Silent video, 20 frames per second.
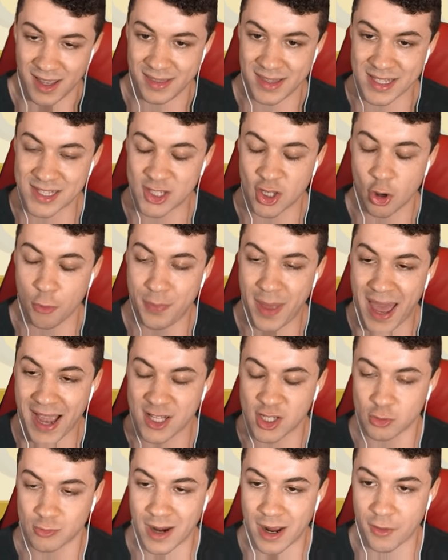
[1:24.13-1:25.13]
and let's go back
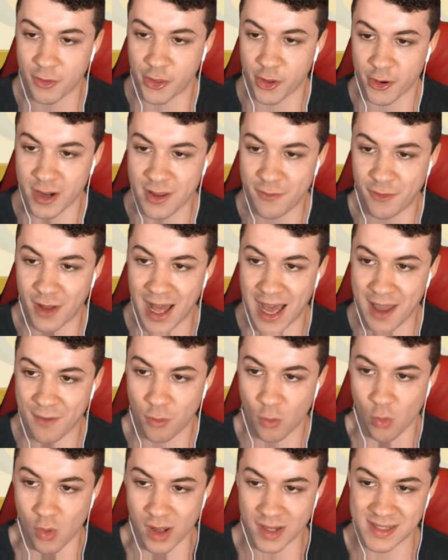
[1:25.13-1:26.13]
to Route
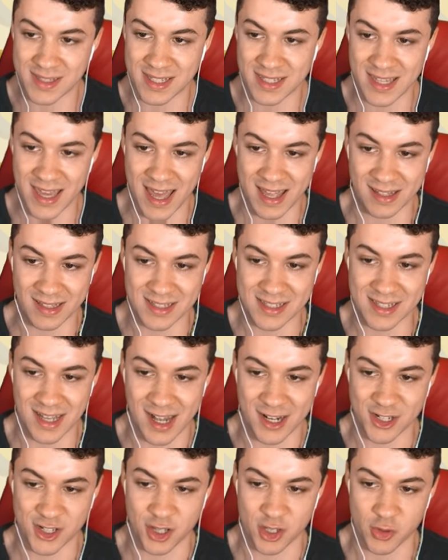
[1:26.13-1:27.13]
35 once again. Let's
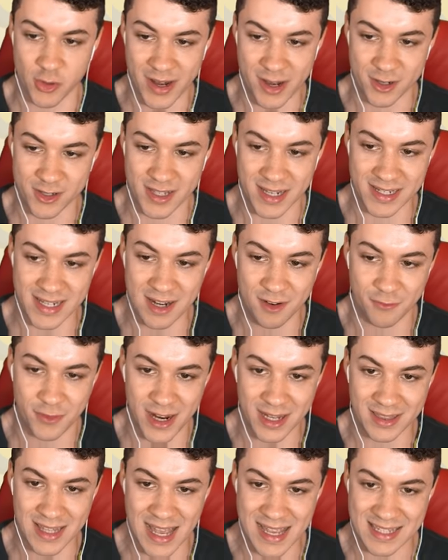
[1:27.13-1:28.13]
dodge the trainers that I didn't
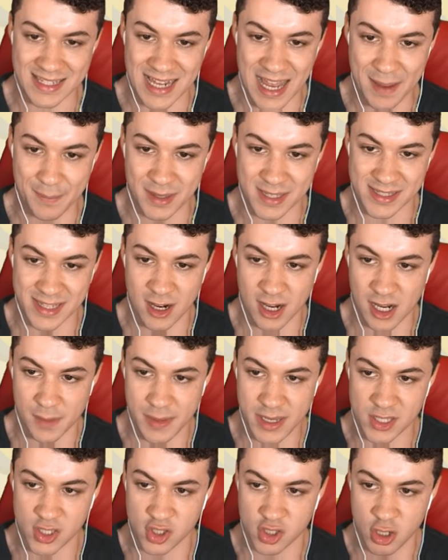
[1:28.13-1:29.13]
fight last time because they're going
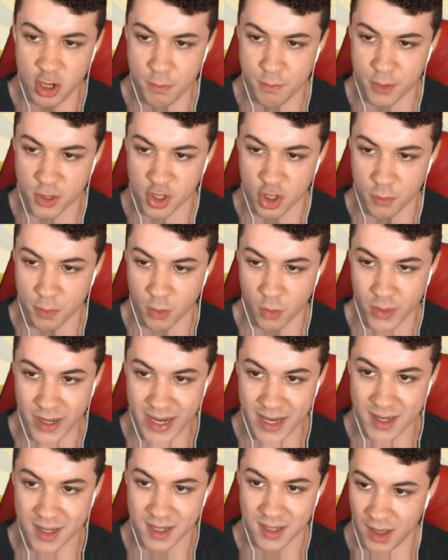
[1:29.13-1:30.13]
to be super duper
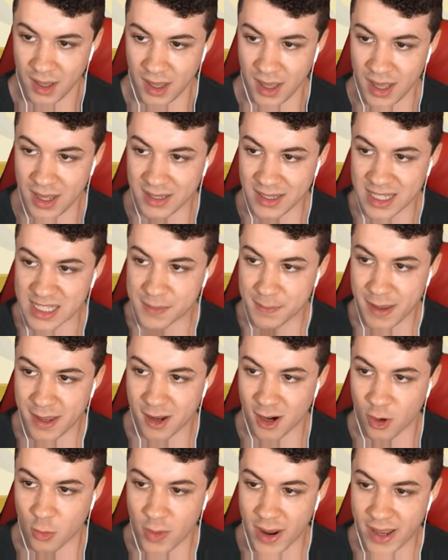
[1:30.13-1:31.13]
weak, and let's
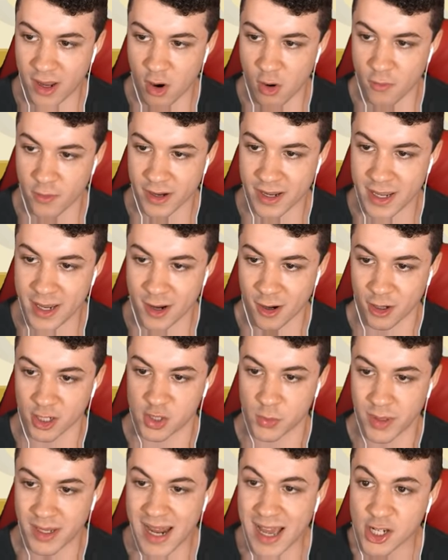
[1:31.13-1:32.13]
make our way over here.
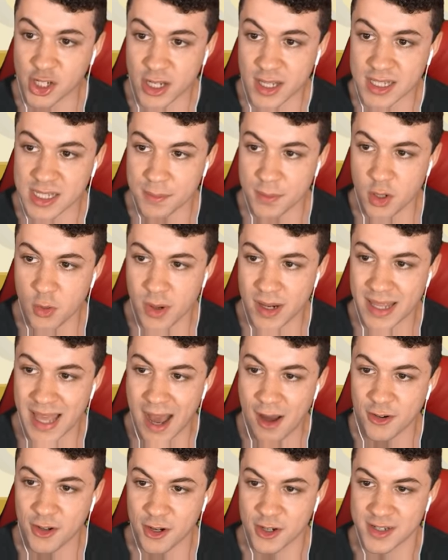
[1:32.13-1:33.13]
So we can actually get some new
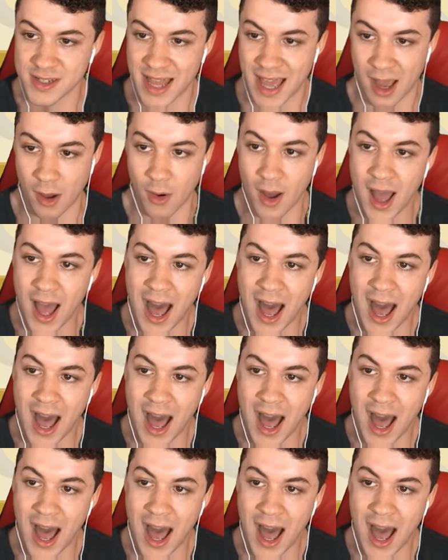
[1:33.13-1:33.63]
encounters now.